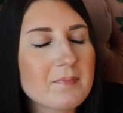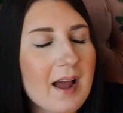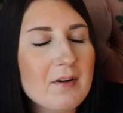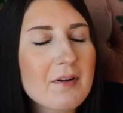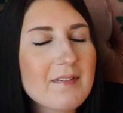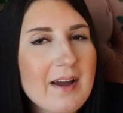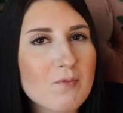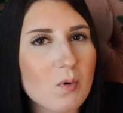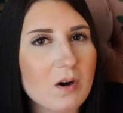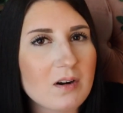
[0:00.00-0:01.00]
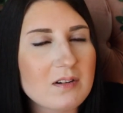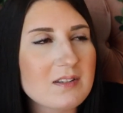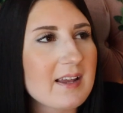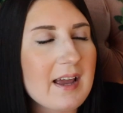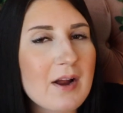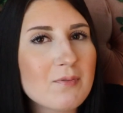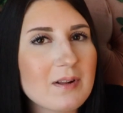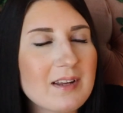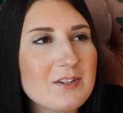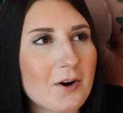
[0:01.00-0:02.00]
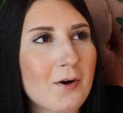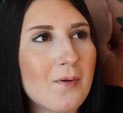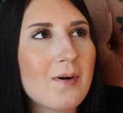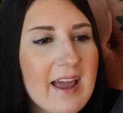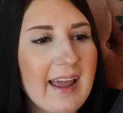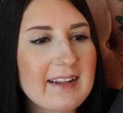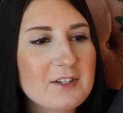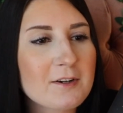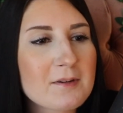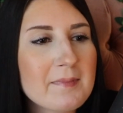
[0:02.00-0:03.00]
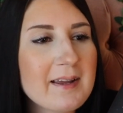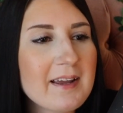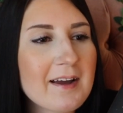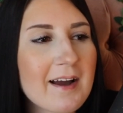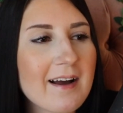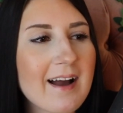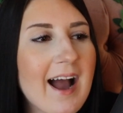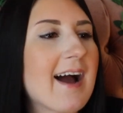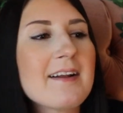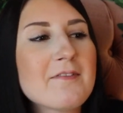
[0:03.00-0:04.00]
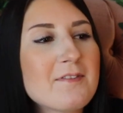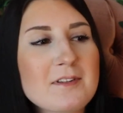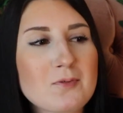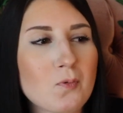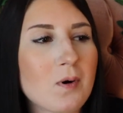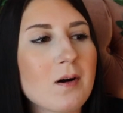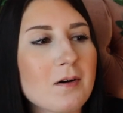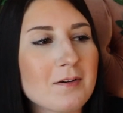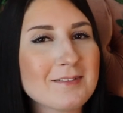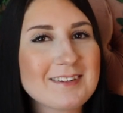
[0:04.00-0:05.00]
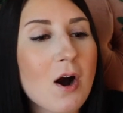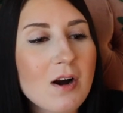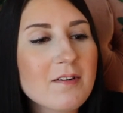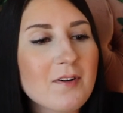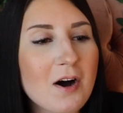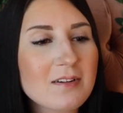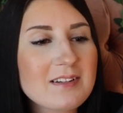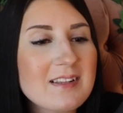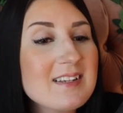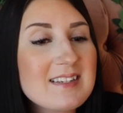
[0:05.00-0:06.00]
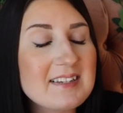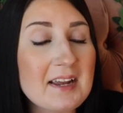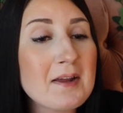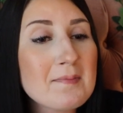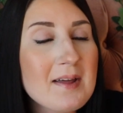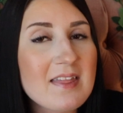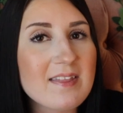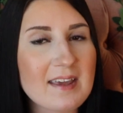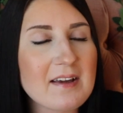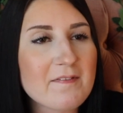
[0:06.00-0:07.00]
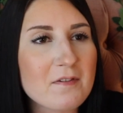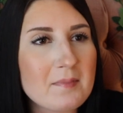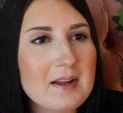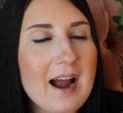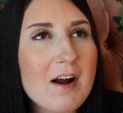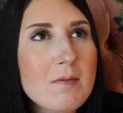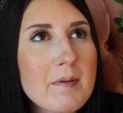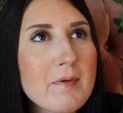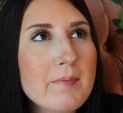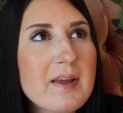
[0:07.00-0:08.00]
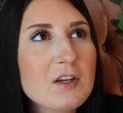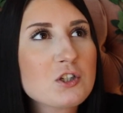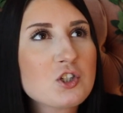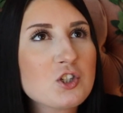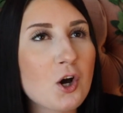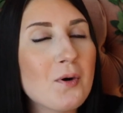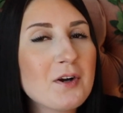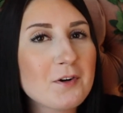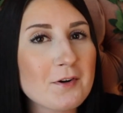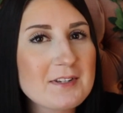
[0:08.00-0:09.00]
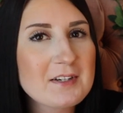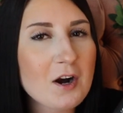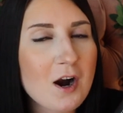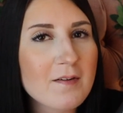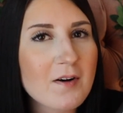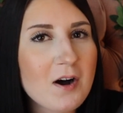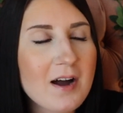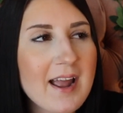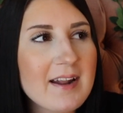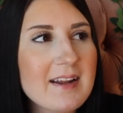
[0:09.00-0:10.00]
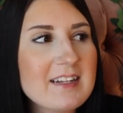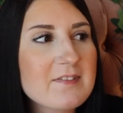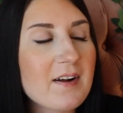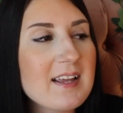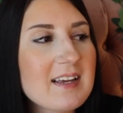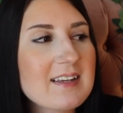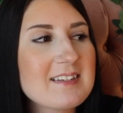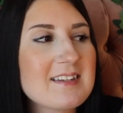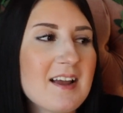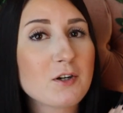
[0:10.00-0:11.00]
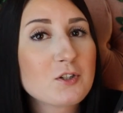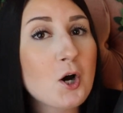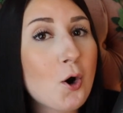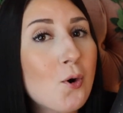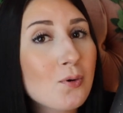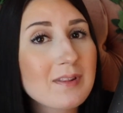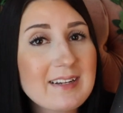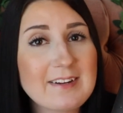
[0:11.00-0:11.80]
I don't even have words. Like, I really don't. It took me out of this world. Caraval did the same thing for me. I remember being so engrossed in Caraval and it's funny because they're totally